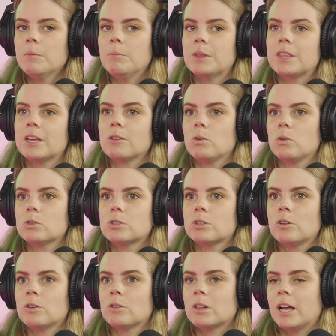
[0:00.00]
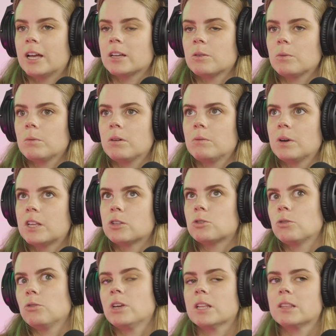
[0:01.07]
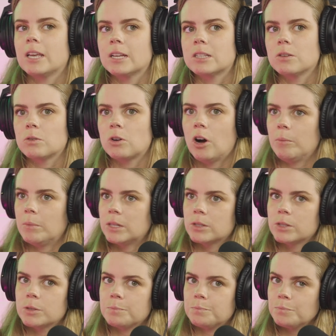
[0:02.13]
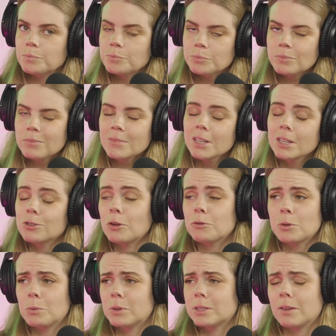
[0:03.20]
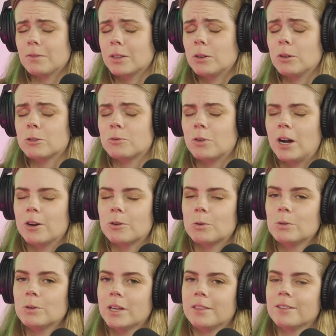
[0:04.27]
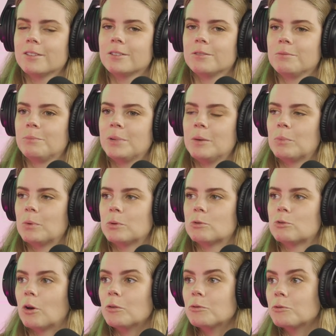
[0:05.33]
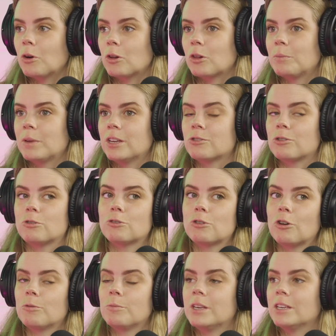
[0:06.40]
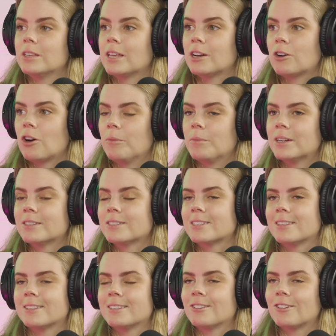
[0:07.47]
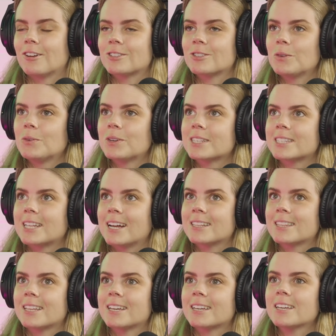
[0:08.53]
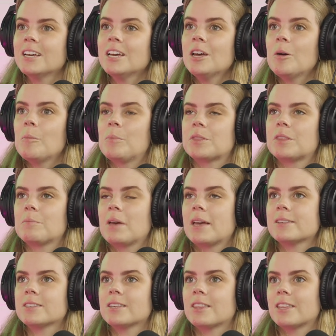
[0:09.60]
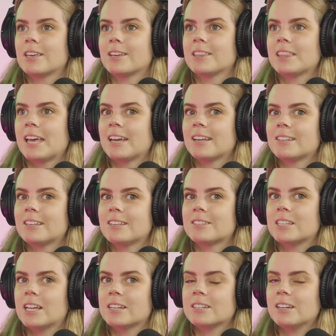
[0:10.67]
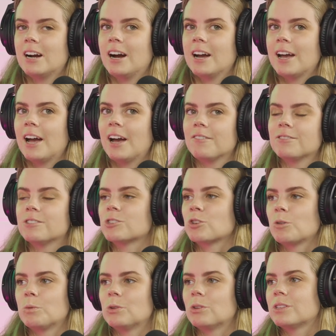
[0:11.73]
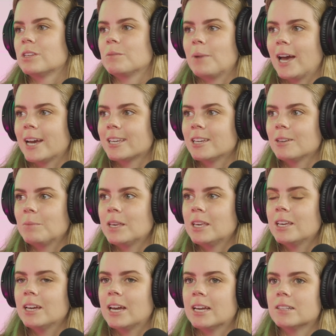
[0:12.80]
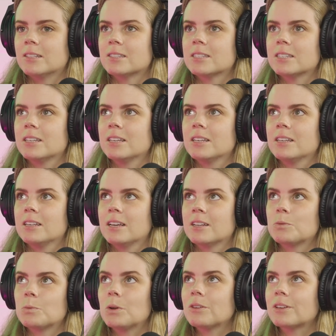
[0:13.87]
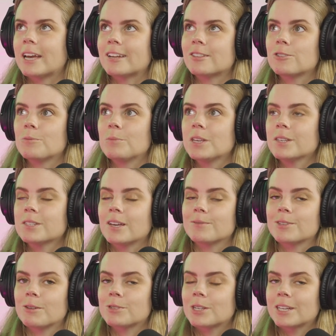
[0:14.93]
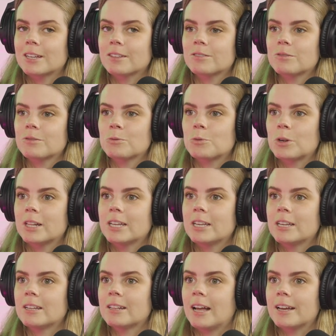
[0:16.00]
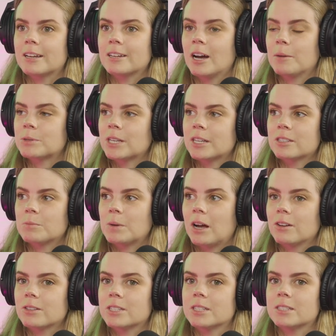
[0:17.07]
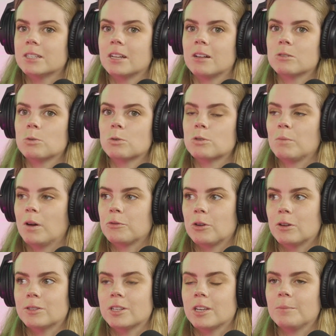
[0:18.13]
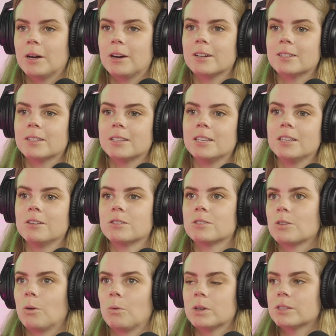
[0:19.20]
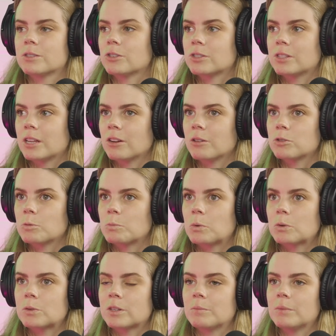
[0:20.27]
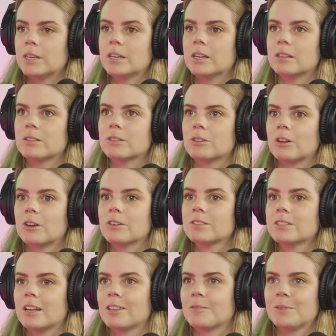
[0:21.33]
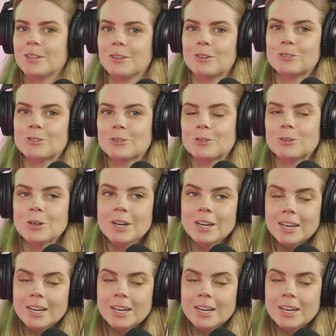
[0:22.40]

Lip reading: But then also, like, when I do get negative comments, it's often when something goes viral and people who don't follow me and don't know me, they comment, and it's always that thing. But the amazing thing then is that I have this community backing me, and it will get to me. Sometimes I get really like upset about it, and I'll talk to my fiance about it, and he's always just there supporting me and telling me not to